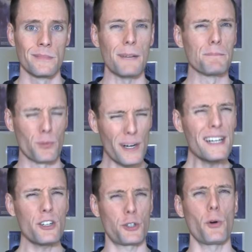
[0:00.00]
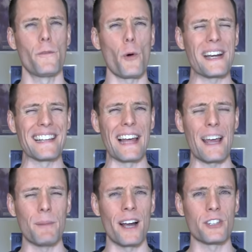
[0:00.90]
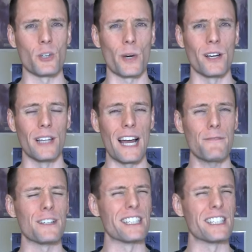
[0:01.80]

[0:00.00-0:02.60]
I'm pretty sure avoiding landmines in real life